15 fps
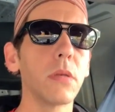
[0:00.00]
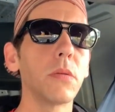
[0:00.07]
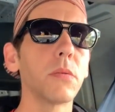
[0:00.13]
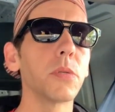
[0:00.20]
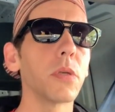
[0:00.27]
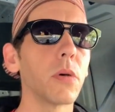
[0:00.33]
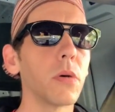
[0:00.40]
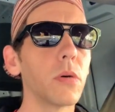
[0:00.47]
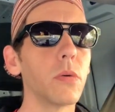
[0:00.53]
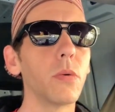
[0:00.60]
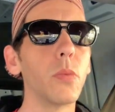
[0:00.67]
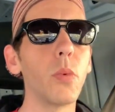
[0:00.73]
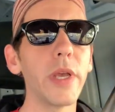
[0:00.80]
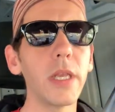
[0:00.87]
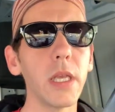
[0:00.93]
So
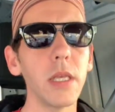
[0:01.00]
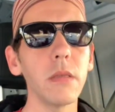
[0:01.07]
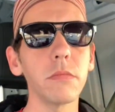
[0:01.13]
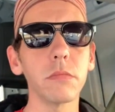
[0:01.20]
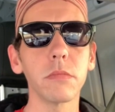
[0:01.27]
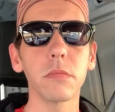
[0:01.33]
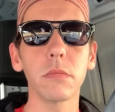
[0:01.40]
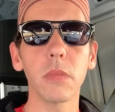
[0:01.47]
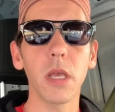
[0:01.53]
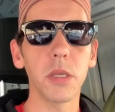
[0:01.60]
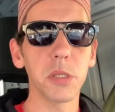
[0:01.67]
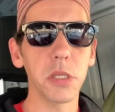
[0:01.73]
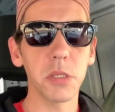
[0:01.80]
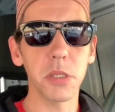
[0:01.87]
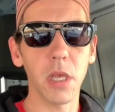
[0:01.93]
Winnie,
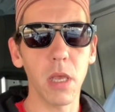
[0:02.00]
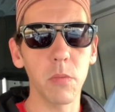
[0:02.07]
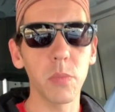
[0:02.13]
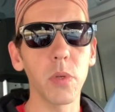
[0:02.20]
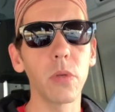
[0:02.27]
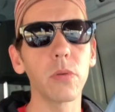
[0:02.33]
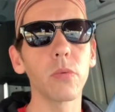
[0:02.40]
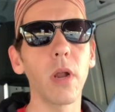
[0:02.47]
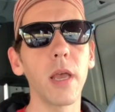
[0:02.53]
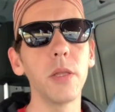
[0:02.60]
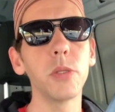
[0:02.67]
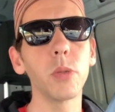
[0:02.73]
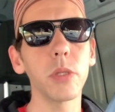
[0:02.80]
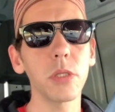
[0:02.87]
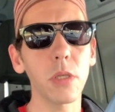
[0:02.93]
as example,
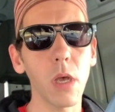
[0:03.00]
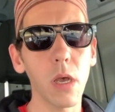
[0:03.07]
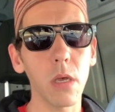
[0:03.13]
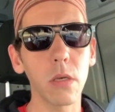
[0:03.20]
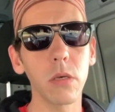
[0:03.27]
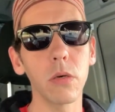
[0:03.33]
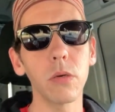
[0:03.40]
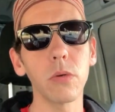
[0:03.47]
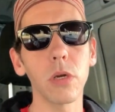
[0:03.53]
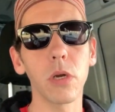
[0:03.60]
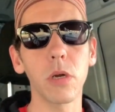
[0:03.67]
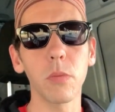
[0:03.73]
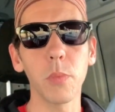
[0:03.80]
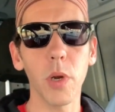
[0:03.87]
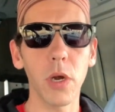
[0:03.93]
rides with Taco,
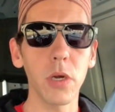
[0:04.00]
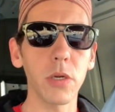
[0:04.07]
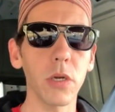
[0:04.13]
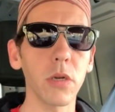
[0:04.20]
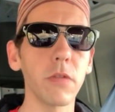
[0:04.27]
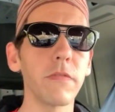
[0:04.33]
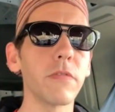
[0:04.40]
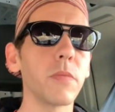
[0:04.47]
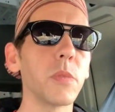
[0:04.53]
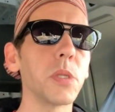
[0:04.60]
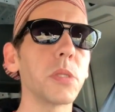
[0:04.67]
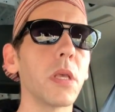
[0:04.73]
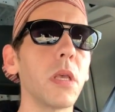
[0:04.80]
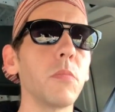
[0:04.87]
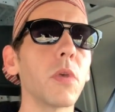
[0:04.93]
her partner from the
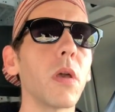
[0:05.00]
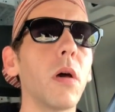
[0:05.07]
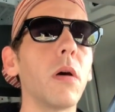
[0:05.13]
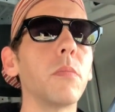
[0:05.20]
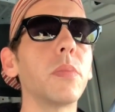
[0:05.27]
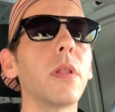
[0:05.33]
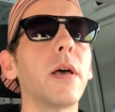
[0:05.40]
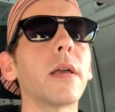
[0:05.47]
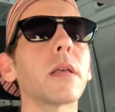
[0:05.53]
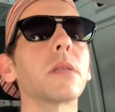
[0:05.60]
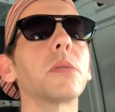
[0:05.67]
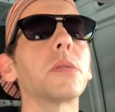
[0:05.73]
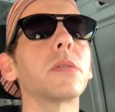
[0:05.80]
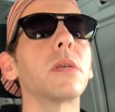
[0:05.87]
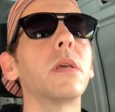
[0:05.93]
same
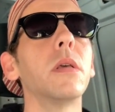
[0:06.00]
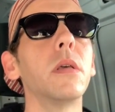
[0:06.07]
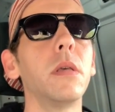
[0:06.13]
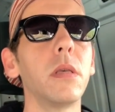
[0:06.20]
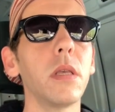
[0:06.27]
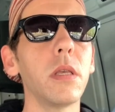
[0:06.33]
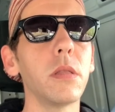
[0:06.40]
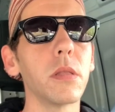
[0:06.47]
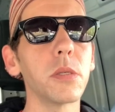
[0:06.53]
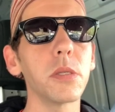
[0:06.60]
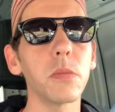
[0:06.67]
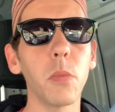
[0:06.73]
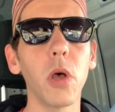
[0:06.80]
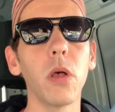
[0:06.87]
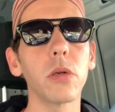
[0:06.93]
complex, in the
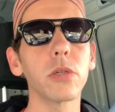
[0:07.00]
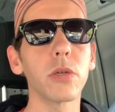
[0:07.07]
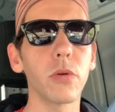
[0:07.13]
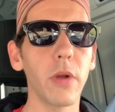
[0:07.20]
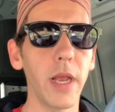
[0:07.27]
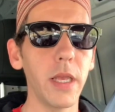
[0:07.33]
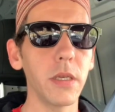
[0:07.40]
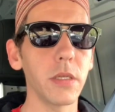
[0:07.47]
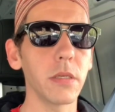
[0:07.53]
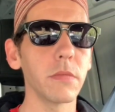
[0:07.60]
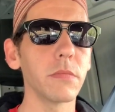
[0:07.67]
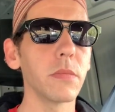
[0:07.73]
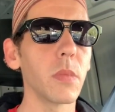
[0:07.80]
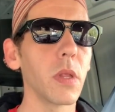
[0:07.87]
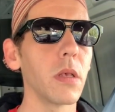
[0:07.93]
small crate.
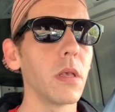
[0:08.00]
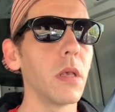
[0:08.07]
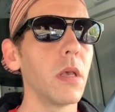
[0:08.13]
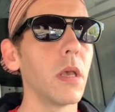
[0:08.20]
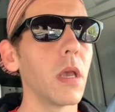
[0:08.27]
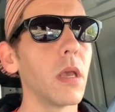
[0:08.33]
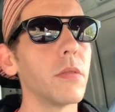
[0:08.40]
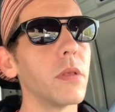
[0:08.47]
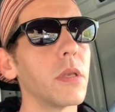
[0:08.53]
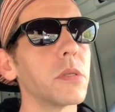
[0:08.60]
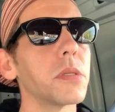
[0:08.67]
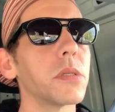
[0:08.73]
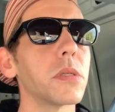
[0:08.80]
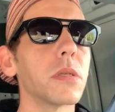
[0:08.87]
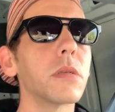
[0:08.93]
And
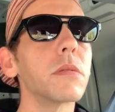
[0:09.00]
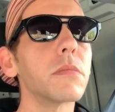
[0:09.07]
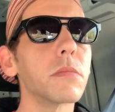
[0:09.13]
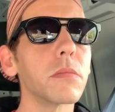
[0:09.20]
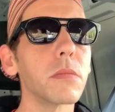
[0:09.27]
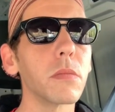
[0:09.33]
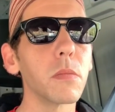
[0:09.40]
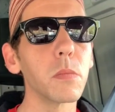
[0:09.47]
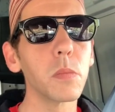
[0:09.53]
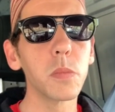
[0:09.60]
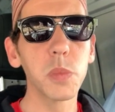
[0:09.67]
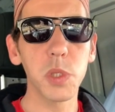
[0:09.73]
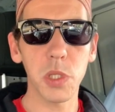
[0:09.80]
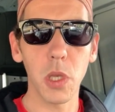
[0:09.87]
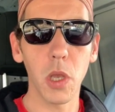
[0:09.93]
this
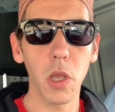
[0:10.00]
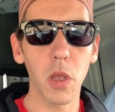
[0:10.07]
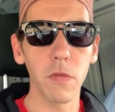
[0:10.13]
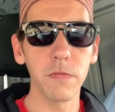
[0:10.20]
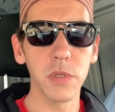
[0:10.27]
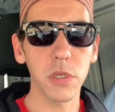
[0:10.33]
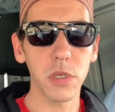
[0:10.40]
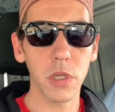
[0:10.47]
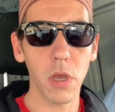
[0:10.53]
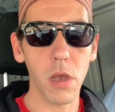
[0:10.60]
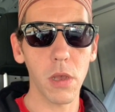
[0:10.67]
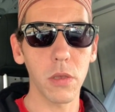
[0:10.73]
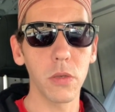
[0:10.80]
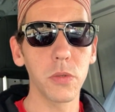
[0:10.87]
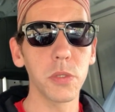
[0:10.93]
solves
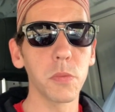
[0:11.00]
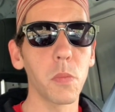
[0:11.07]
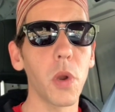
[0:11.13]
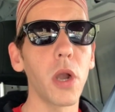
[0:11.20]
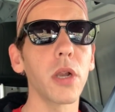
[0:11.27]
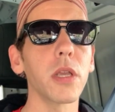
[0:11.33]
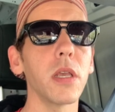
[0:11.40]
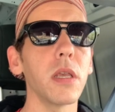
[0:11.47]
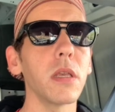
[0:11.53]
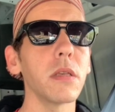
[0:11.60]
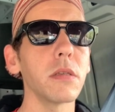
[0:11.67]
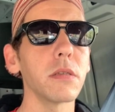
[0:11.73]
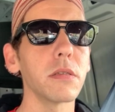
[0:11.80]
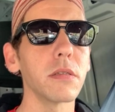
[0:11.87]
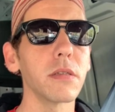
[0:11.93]
Taco's marking.
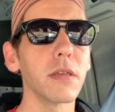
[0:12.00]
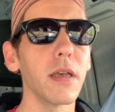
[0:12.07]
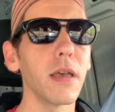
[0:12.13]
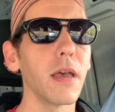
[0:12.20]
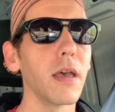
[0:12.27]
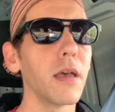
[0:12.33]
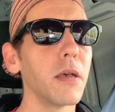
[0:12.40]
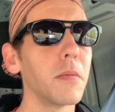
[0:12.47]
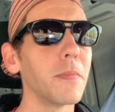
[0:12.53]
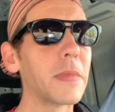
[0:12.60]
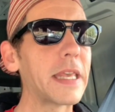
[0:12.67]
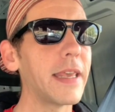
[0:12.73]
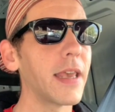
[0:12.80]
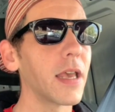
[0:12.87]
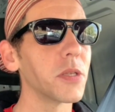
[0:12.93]

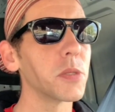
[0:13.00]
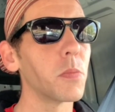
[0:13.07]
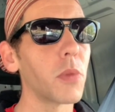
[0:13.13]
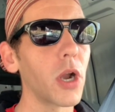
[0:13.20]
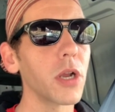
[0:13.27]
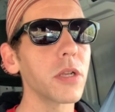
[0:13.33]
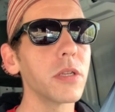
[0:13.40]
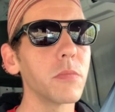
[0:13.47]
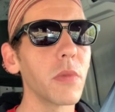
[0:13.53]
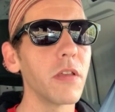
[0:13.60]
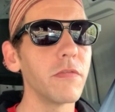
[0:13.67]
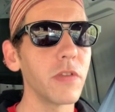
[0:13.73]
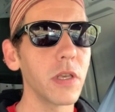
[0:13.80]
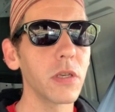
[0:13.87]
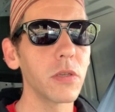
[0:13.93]
He has marked in my
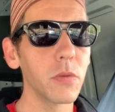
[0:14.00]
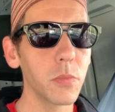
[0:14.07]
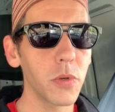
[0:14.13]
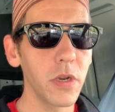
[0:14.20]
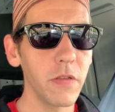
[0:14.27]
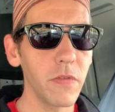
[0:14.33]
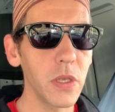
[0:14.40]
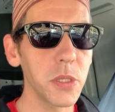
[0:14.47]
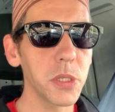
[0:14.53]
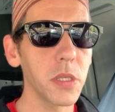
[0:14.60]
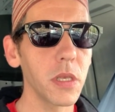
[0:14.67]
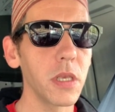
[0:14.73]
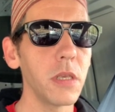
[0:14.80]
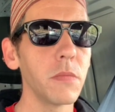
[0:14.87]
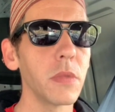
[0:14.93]
vehicle
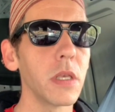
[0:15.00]
previously.